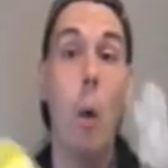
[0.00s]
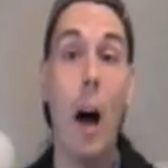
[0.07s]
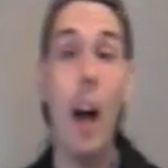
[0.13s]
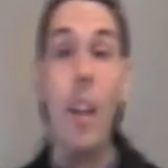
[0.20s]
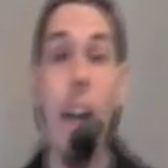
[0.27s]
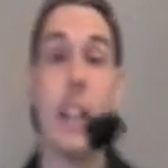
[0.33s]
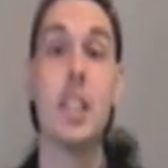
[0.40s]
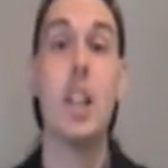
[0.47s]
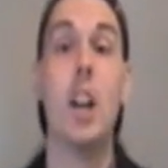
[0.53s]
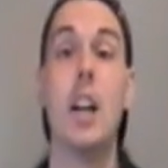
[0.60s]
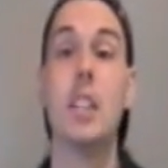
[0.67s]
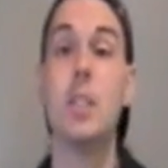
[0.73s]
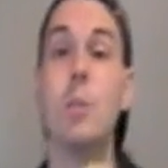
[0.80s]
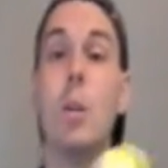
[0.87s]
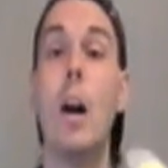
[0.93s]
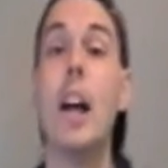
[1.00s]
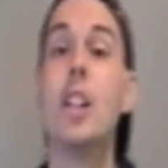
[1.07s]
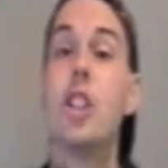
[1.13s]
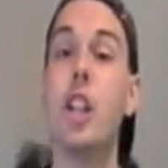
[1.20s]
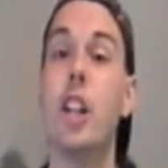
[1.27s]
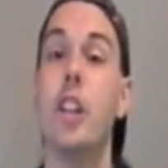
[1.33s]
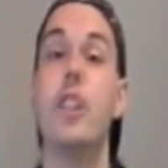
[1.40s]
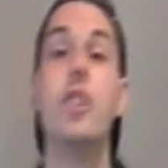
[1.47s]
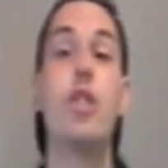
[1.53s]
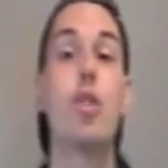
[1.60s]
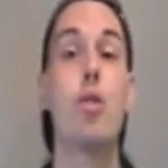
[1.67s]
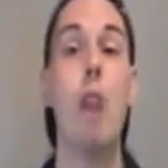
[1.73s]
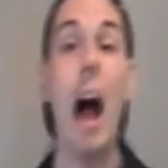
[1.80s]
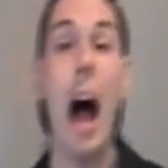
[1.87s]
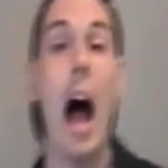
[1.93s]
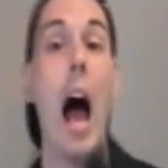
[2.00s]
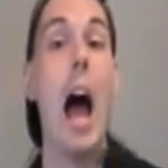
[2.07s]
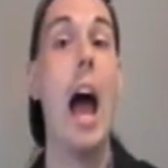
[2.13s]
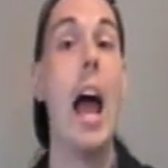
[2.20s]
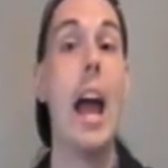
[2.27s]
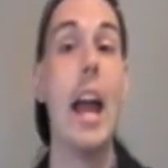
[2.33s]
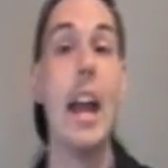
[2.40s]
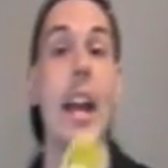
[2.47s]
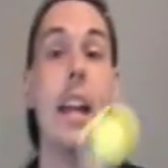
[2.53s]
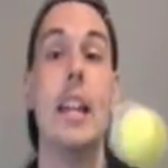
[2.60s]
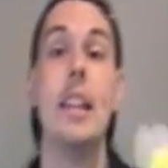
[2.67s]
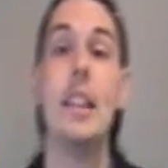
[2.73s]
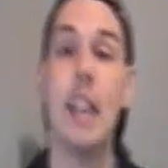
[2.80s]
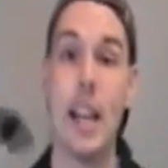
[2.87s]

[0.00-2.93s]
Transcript: Well, that's an awesome question. Try